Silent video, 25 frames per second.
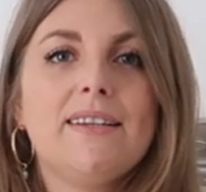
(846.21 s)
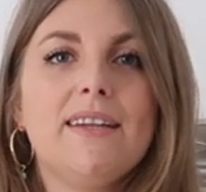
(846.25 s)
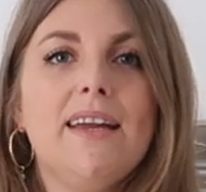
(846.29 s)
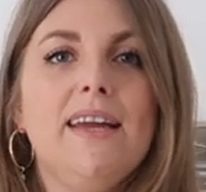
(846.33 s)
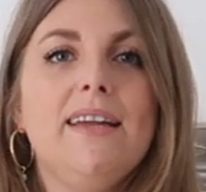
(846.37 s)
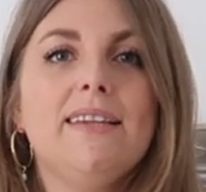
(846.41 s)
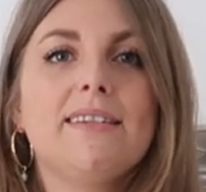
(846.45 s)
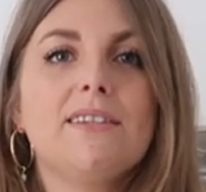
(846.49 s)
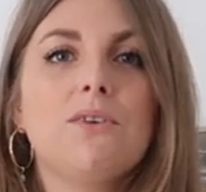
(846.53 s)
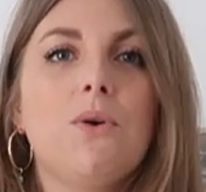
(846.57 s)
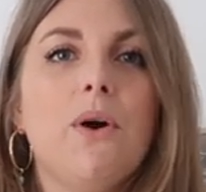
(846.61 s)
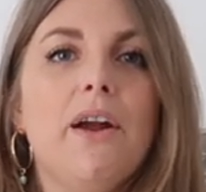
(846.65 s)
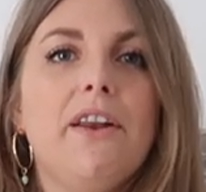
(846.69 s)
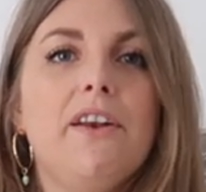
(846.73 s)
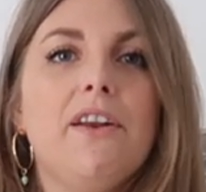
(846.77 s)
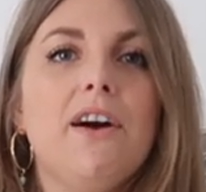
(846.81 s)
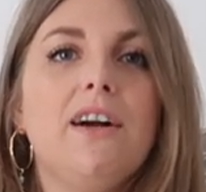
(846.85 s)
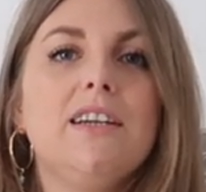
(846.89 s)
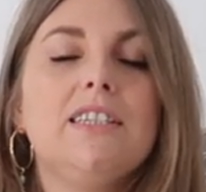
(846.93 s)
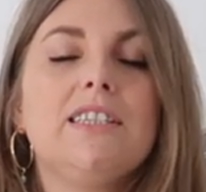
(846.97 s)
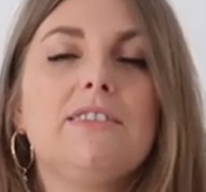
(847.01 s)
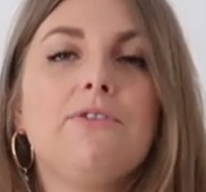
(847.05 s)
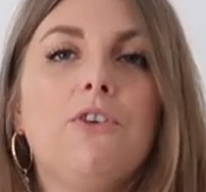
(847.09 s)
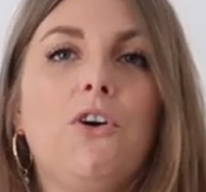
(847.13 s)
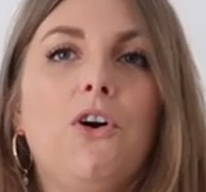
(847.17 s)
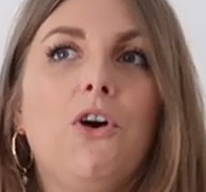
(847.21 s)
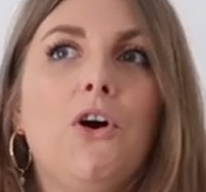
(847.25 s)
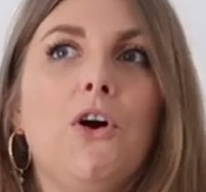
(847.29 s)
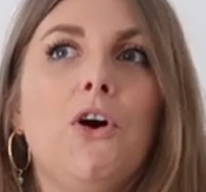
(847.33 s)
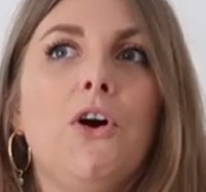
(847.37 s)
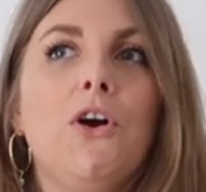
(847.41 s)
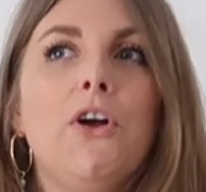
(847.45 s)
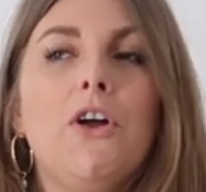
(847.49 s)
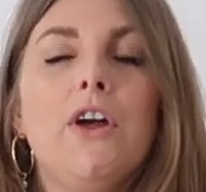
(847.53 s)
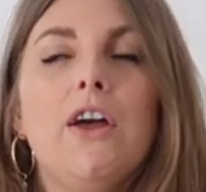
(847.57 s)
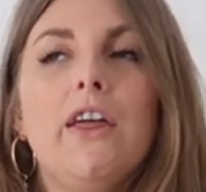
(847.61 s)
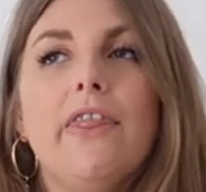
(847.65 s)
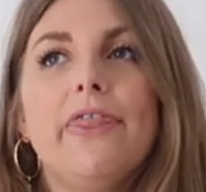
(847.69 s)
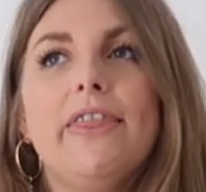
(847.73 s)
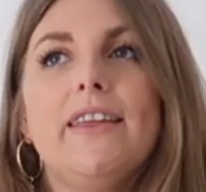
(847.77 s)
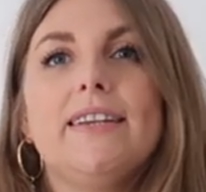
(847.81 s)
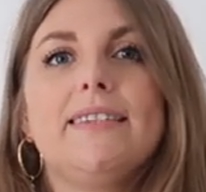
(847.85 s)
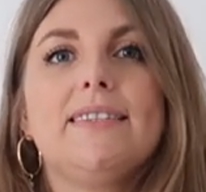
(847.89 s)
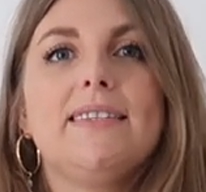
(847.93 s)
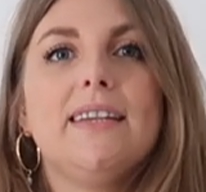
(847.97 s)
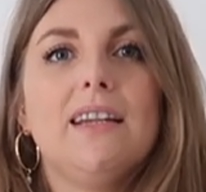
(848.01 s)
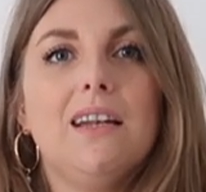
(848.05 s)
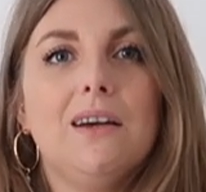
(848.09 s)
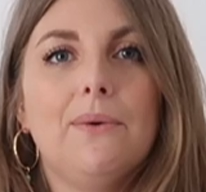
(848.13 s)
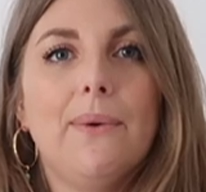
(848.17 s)
It's quite nice for the
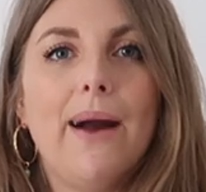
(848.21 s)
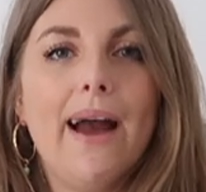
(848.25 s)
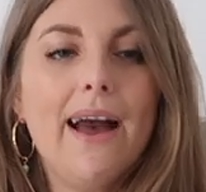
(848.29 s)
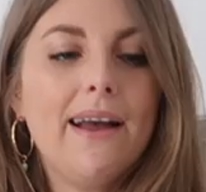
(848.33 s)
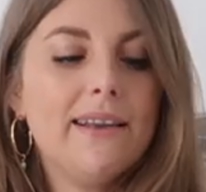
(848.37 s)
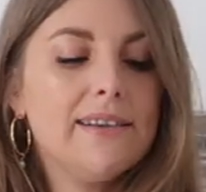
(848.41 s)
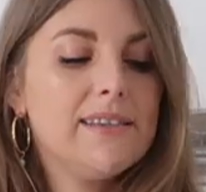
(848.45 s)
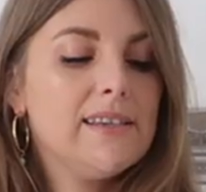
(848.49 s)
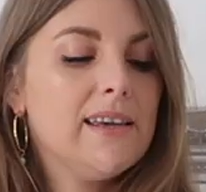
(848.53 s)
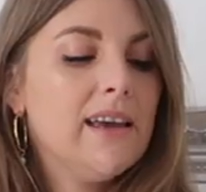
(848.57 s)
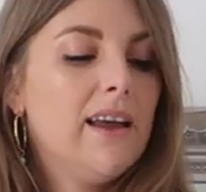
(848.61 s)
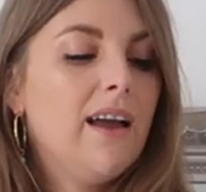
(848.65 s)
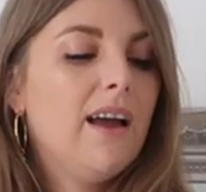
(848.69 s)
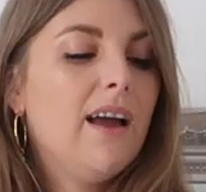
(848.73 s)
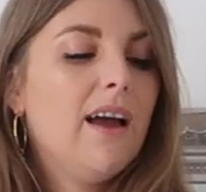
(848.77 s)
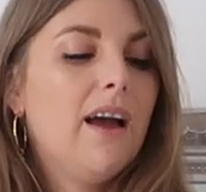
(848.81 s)
silhouette.